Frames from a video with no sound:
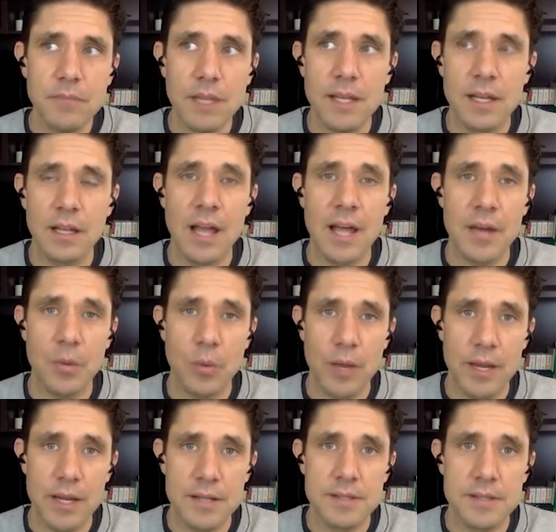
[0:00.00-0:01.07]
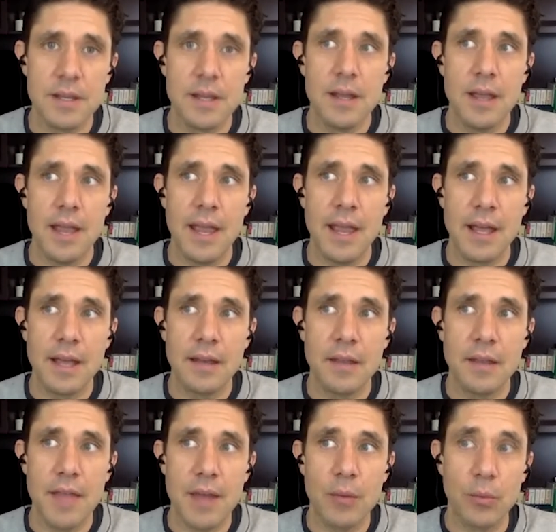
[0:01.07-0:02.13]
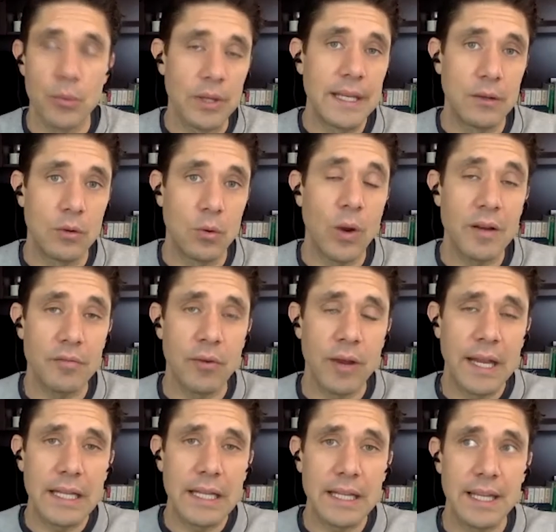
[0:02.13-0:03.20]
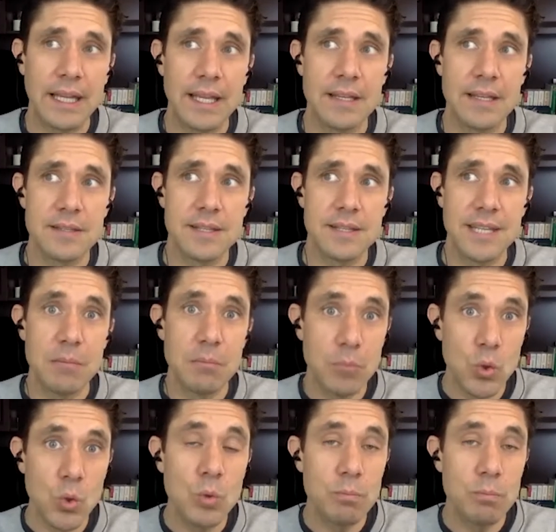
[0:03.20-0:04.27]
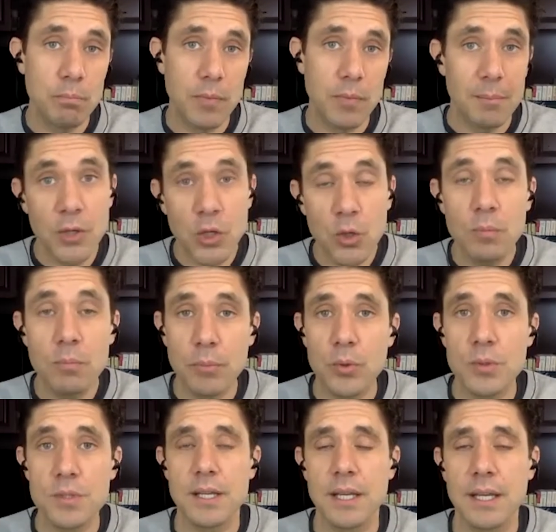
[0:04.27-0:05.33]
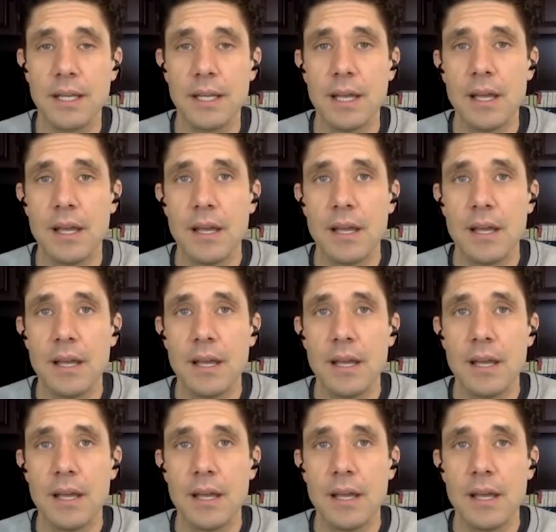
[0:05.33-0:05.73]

in a lot of ways. And that really, quite frankly, is the immune immune boosting